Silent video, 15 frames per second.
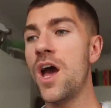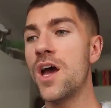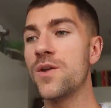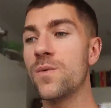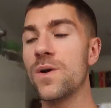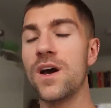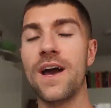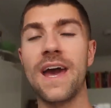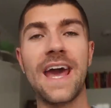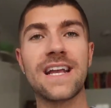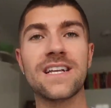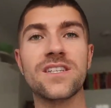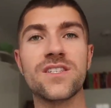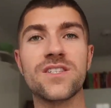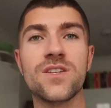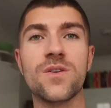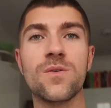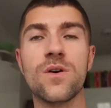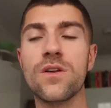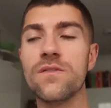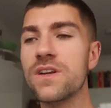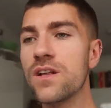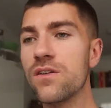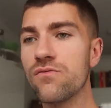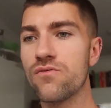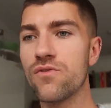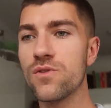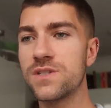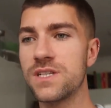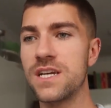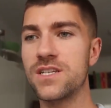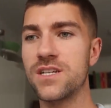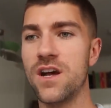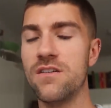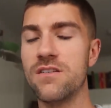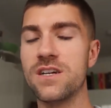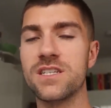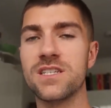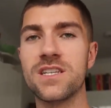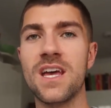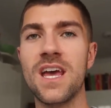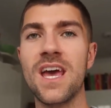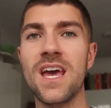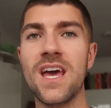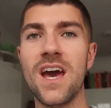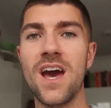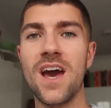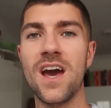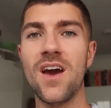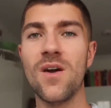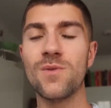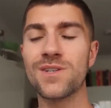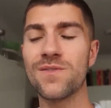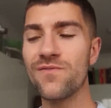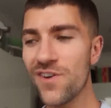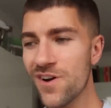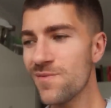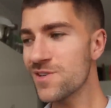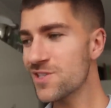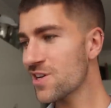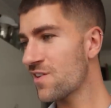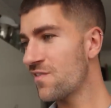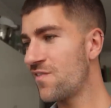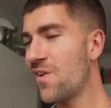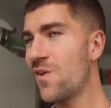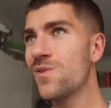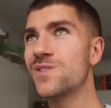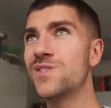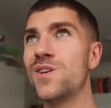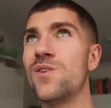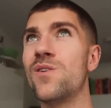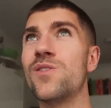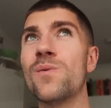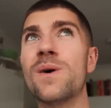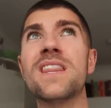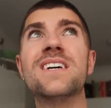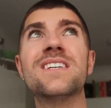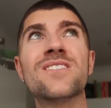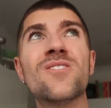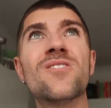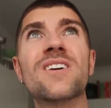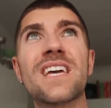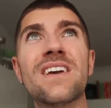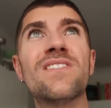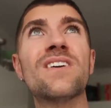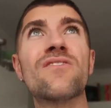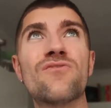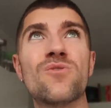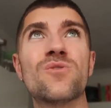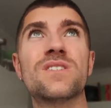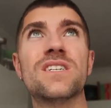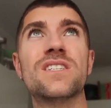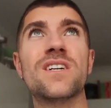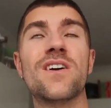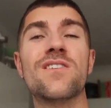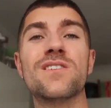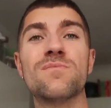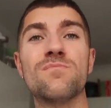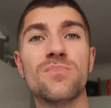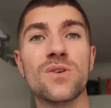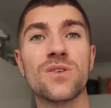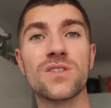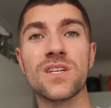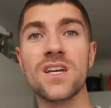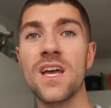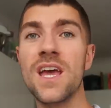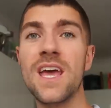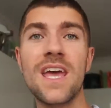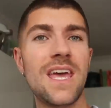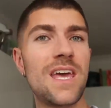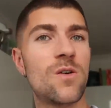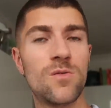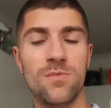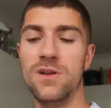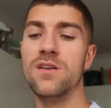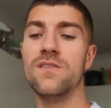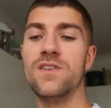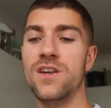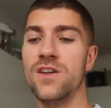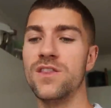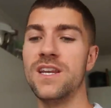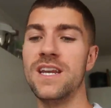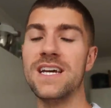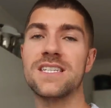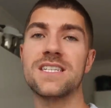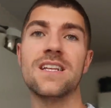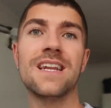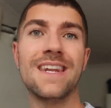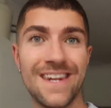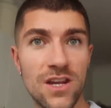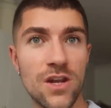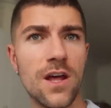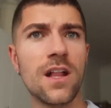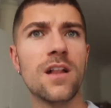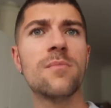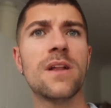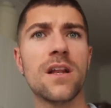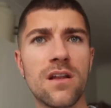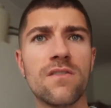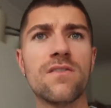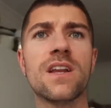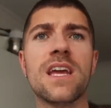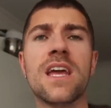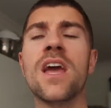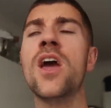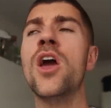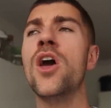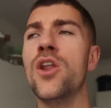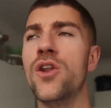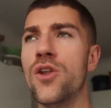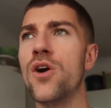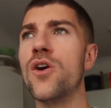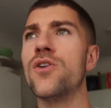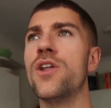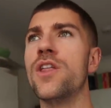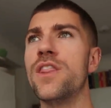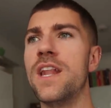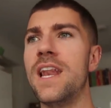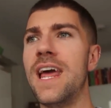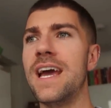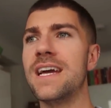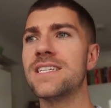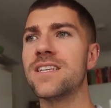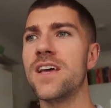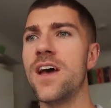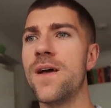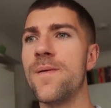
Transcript: and we are heading to a lovely little rosé terrace, which I'm very much looking forward to. The weather is not giving rosé terrace, but it will be lovely nonetheless. It'll be lovely nonetheless.